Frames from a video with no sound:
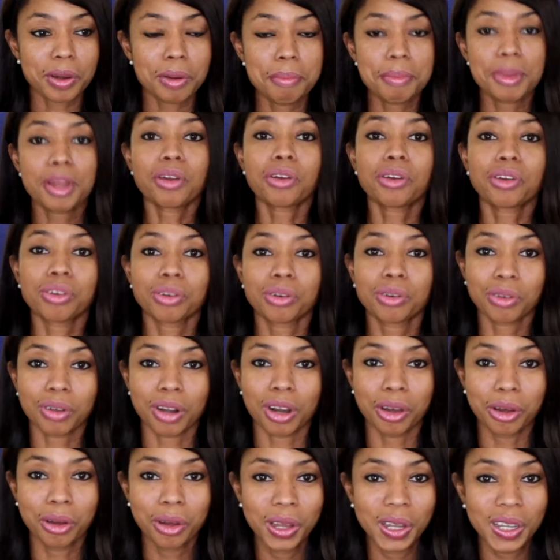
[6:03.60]

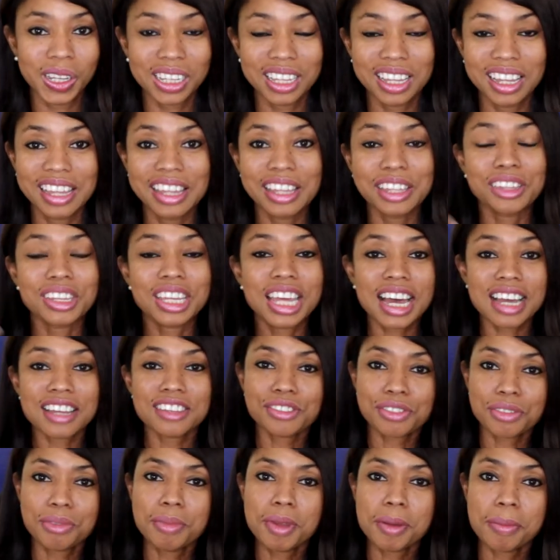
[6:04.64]
Miracle-Gro. You
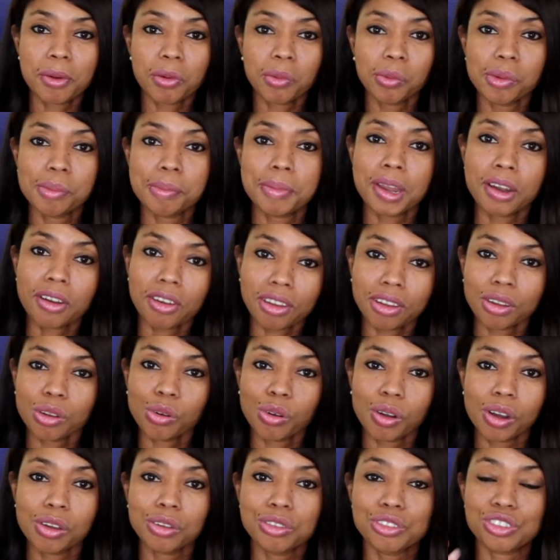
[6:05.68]
guys remember when
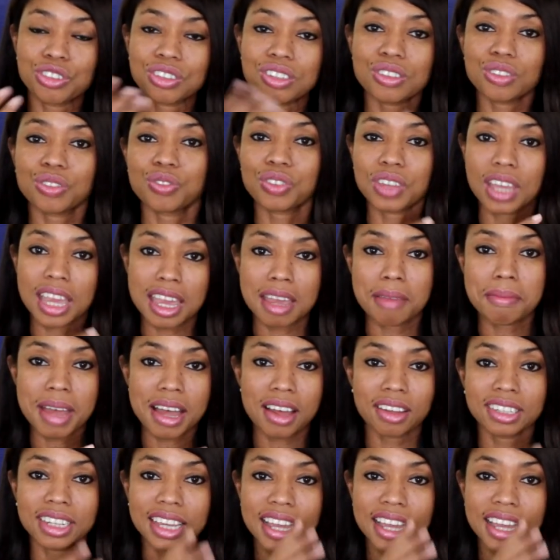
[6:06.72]
Miracle-Gro just came out?